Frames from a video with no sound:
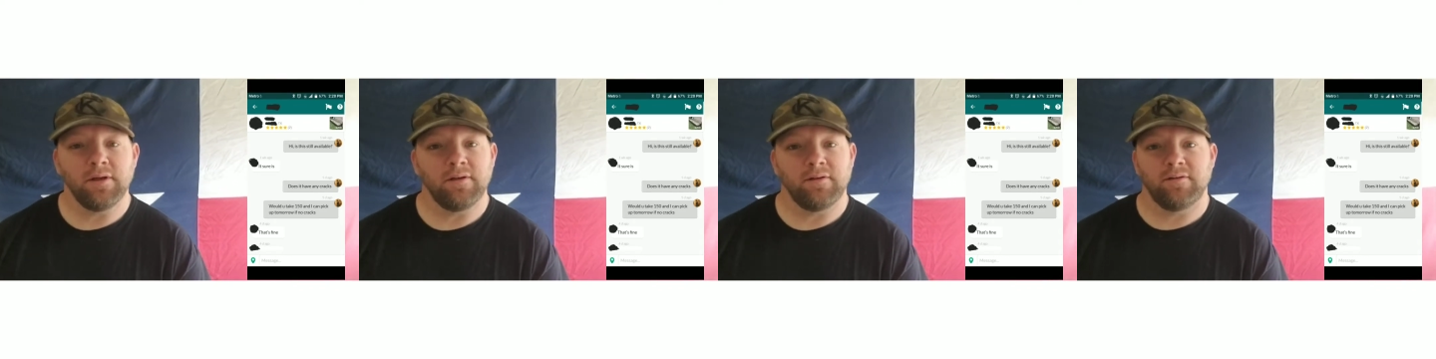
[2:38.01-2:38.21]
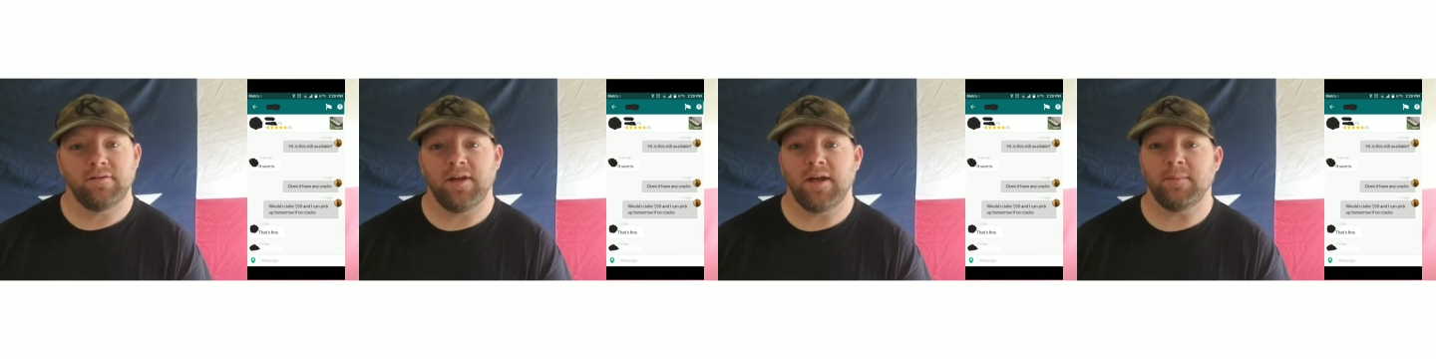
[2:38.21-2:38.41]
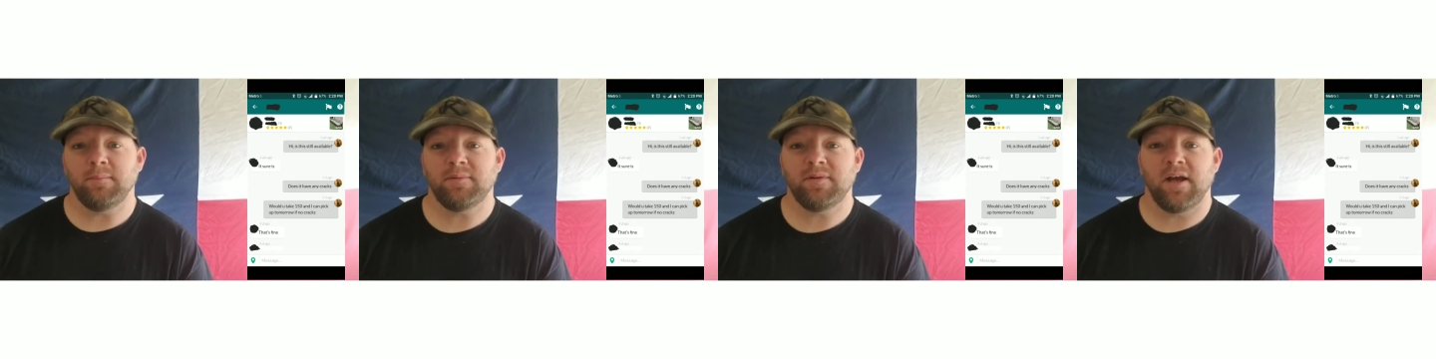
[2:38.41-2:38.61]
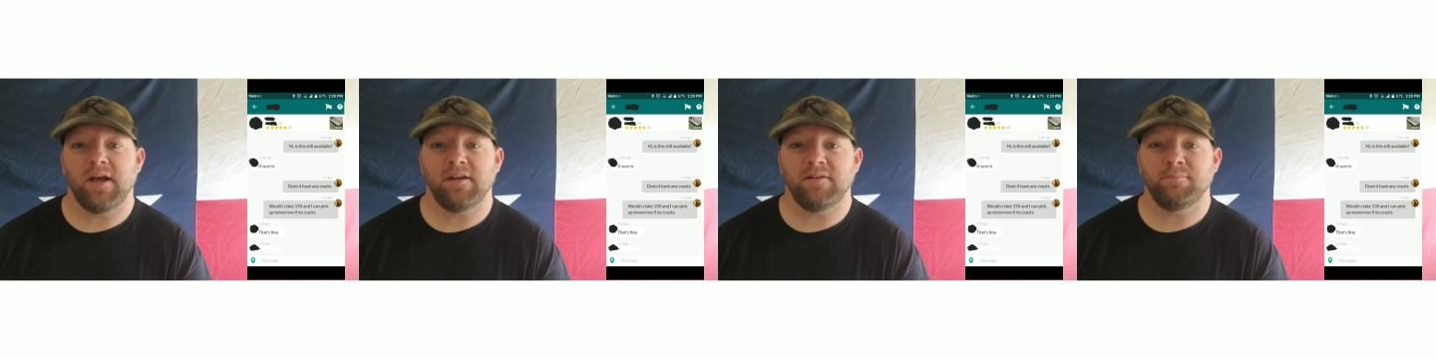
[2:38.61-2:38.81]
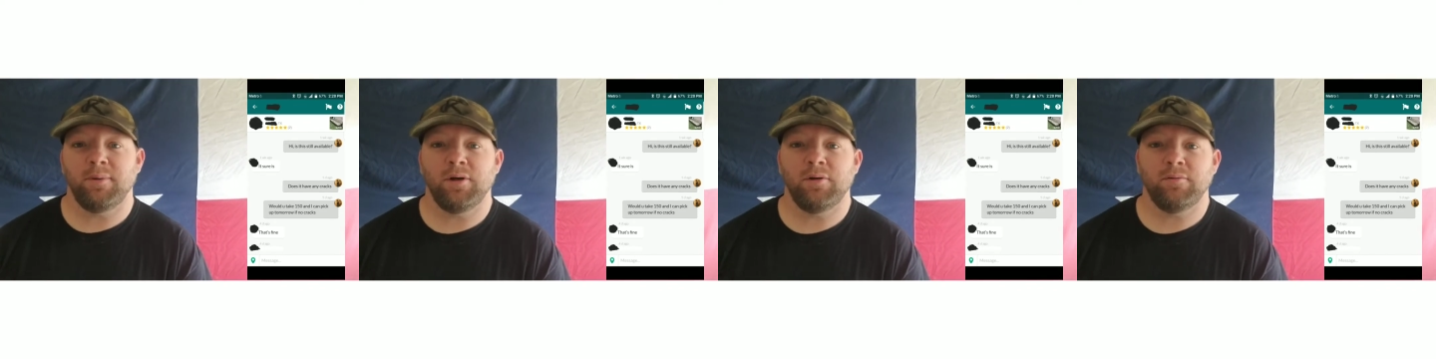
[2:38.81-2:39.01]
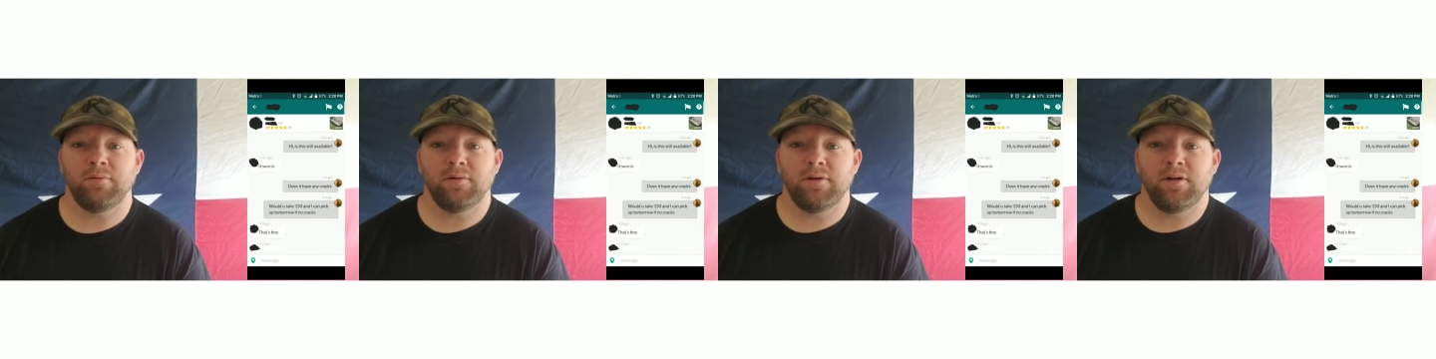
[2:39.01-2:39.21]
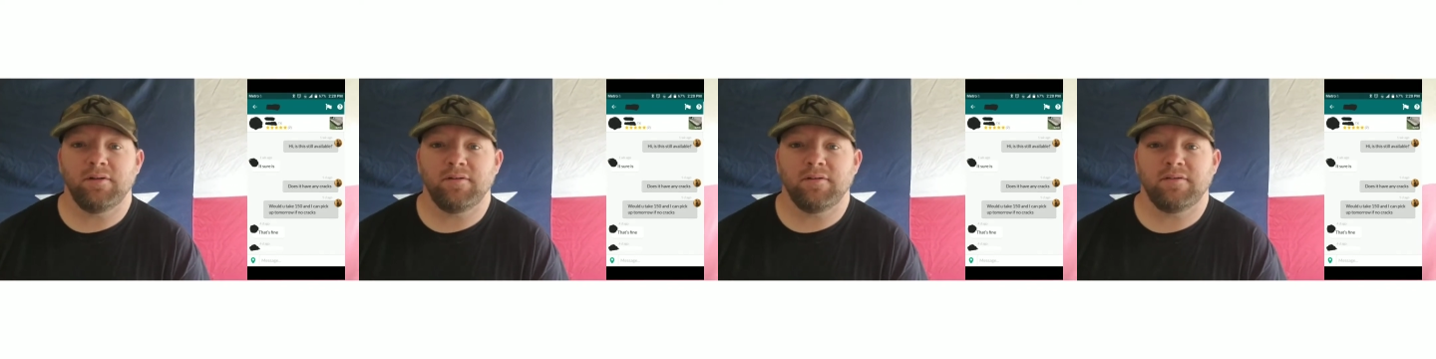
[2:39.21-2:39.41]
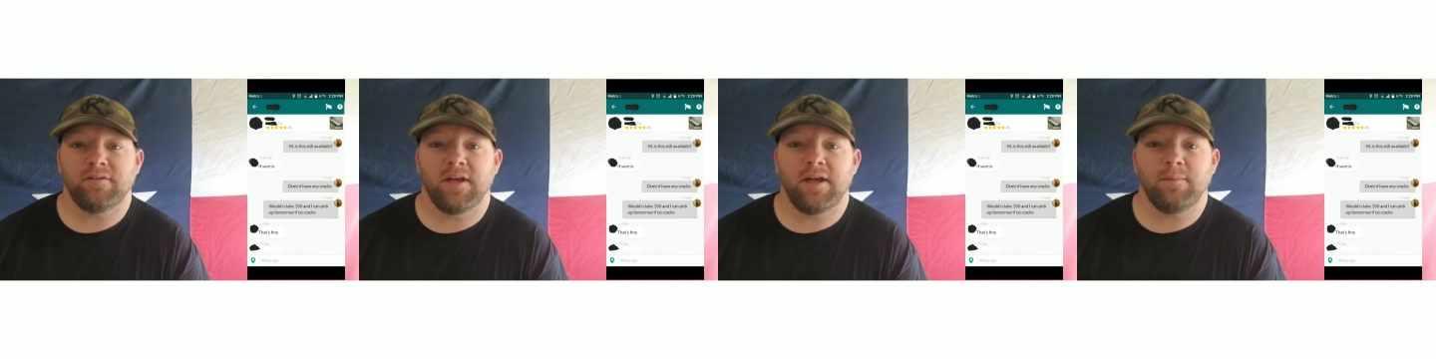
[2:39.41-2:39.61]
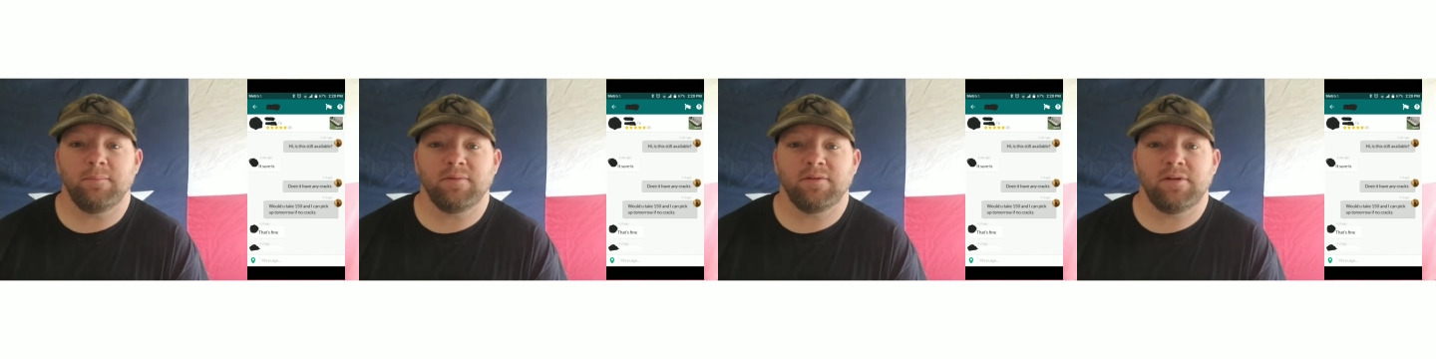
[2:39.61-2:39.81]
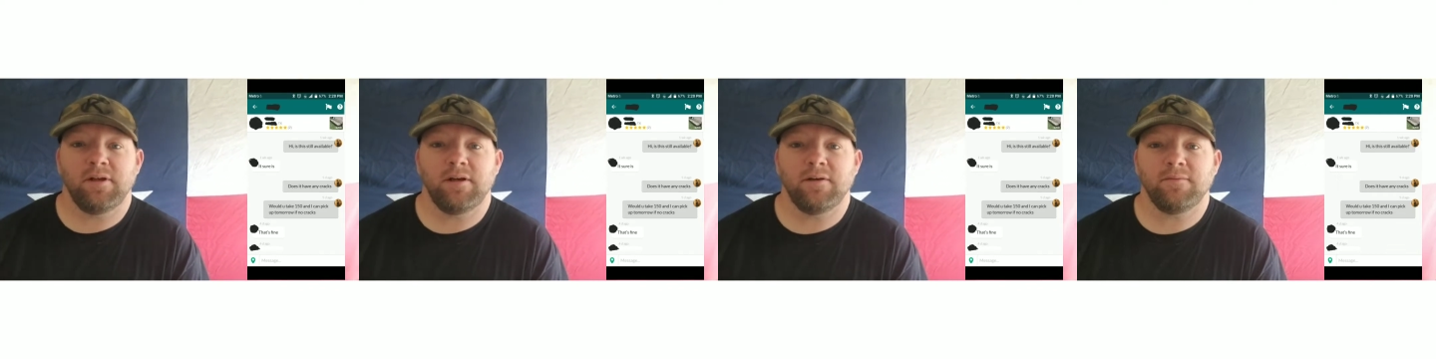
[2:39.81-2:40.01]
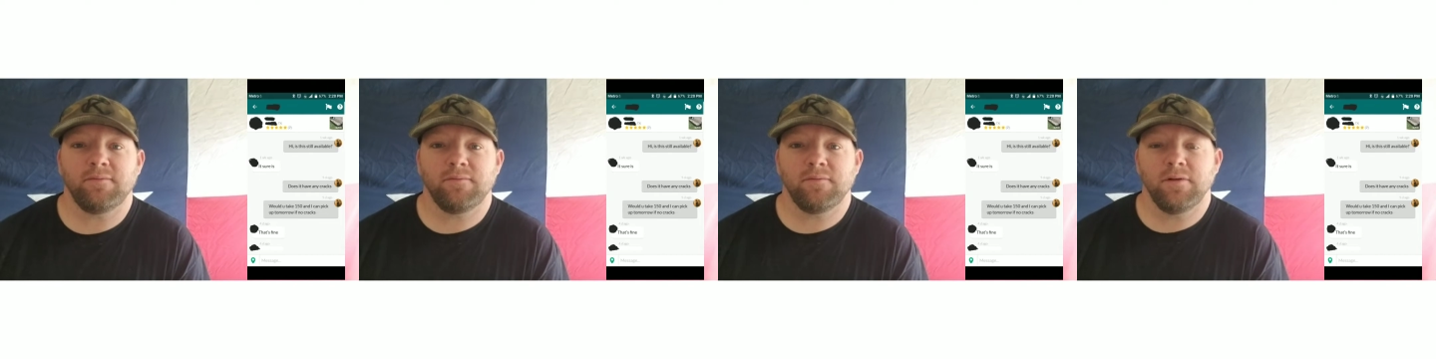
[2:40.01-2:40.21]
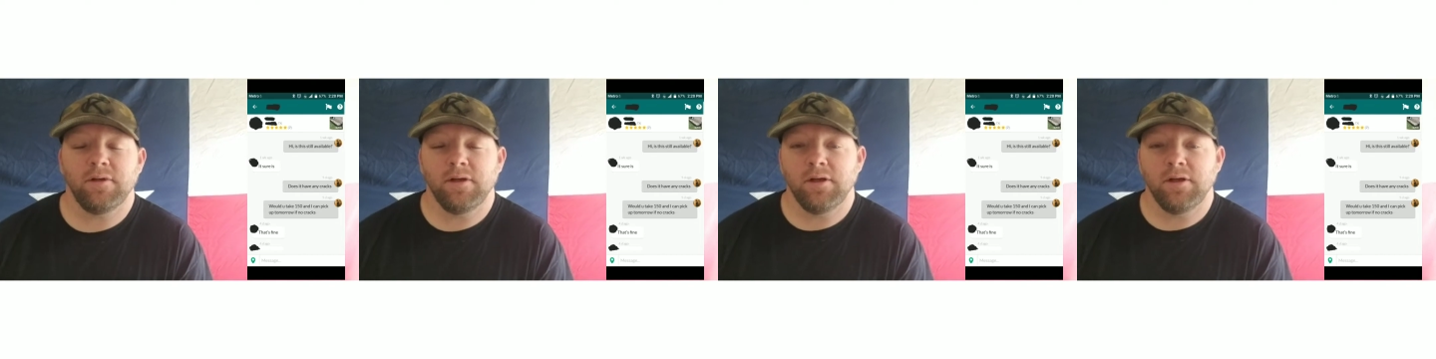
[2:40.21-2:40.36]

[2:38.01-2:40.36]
same size boat, does the same stuff.